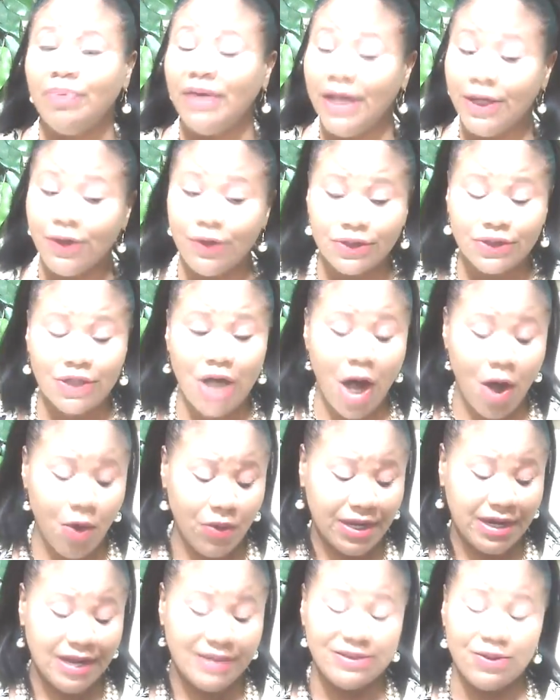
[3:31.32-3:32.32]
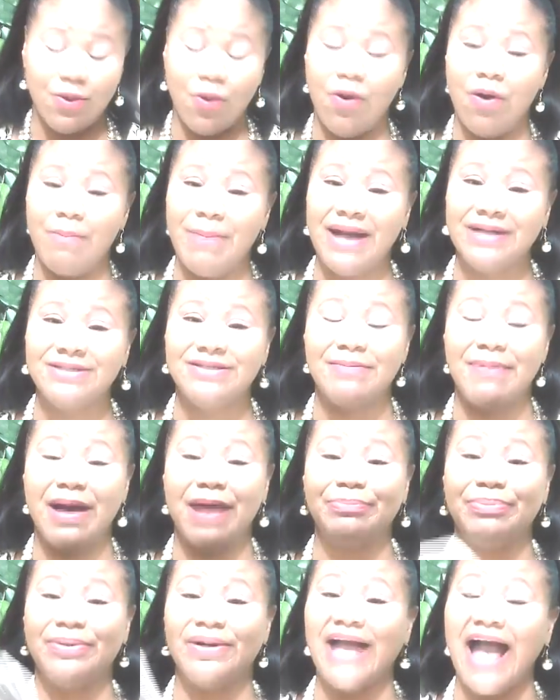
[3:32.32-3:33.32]
Peter told, and it's going back to
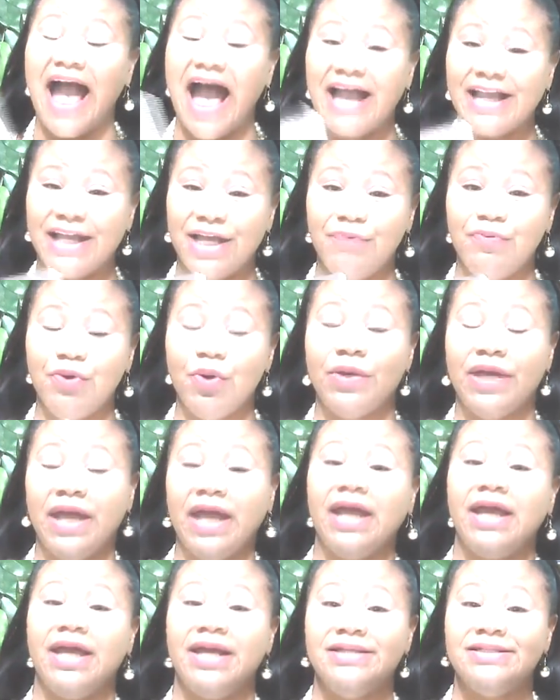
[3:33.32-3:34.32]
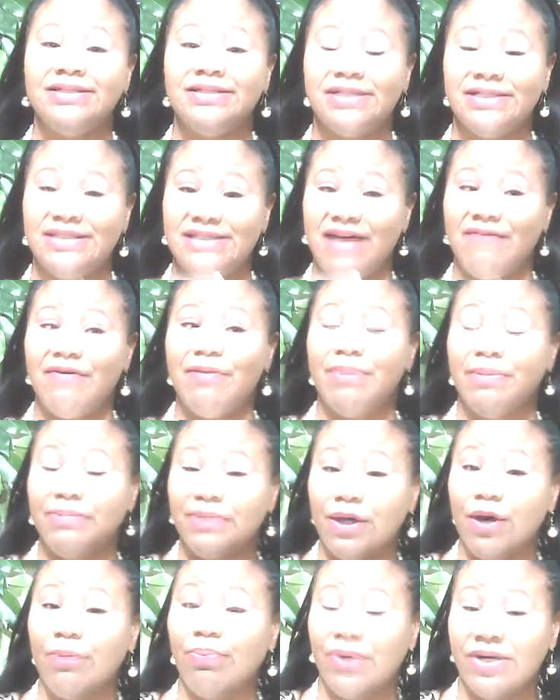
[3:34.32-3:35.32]
my book, I give you keys, the seven
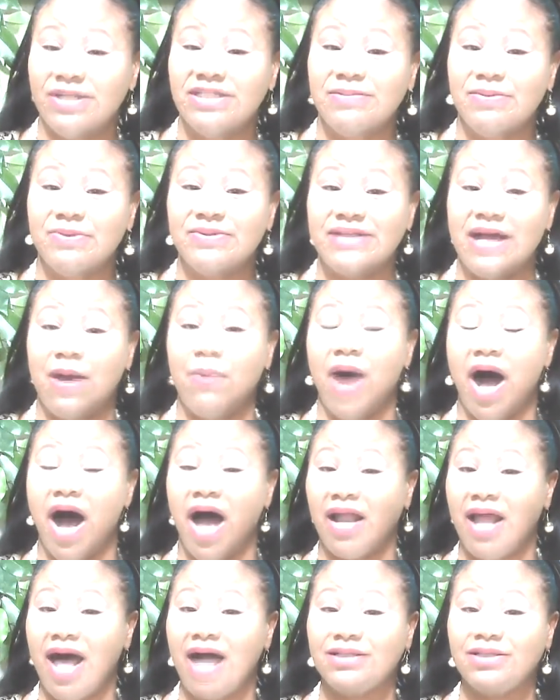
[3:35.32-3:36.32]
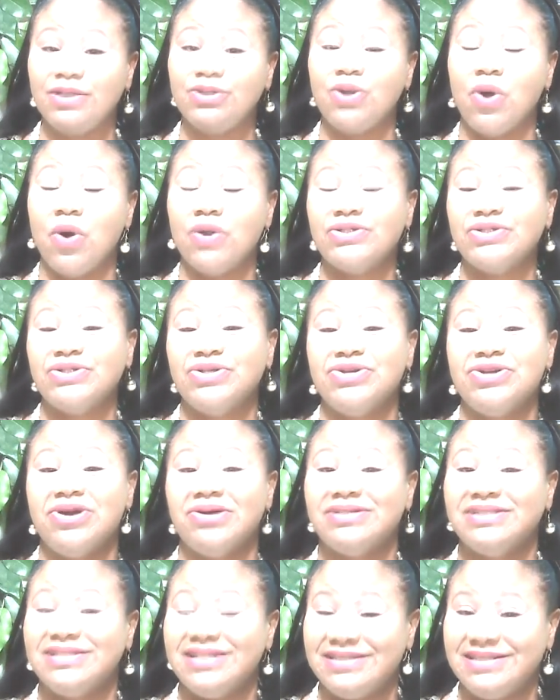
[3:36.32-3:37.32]
biblical principles that will unlock the doors to
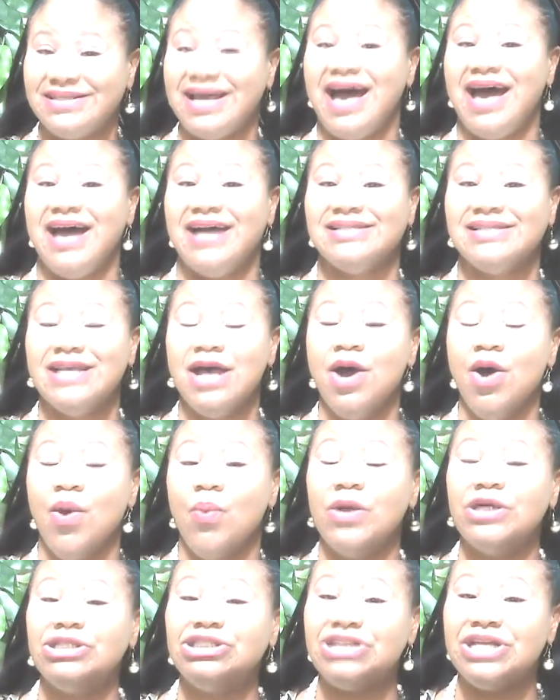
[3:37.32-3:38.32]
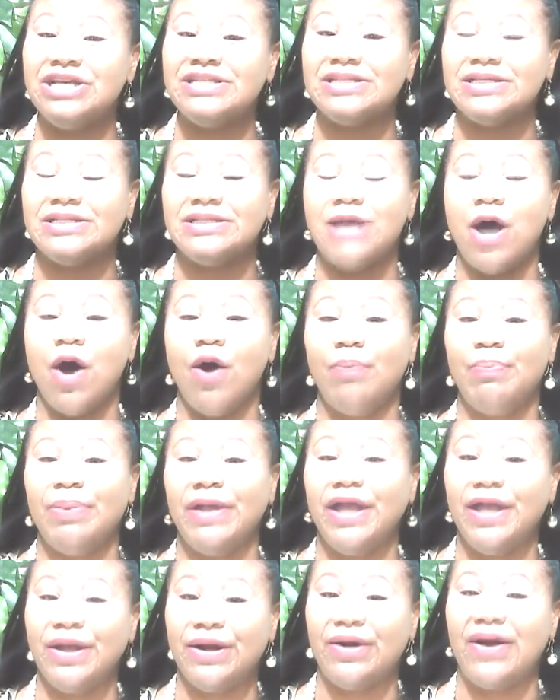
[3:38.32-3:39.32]
your success. Where Jesus told
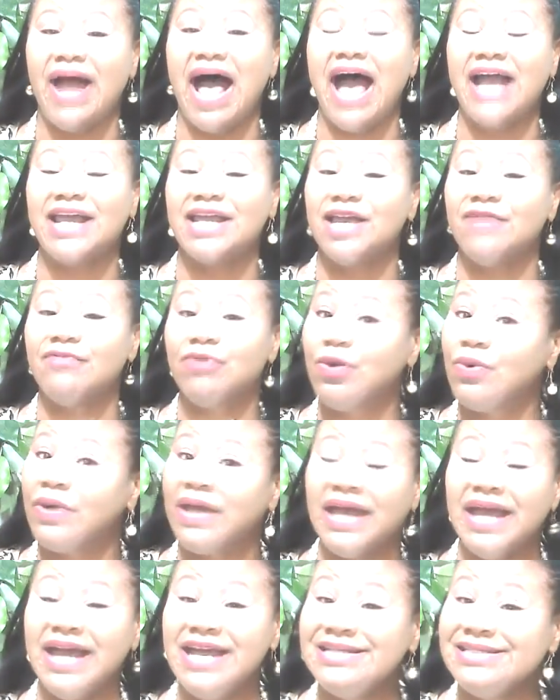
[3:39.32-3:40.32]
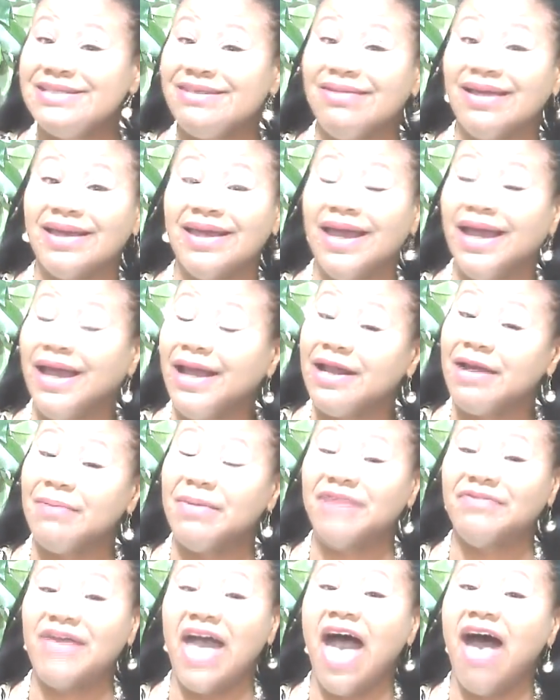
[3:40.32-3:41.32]
Peter, I give you keys to the
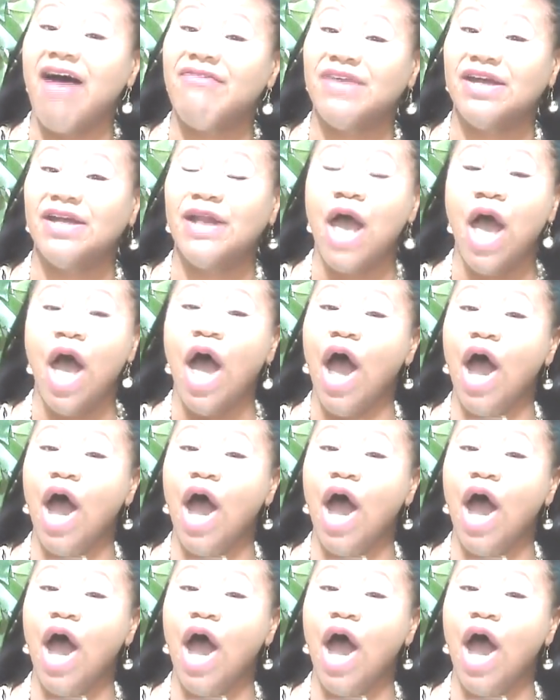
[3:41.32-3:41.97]
kingdom of heaven,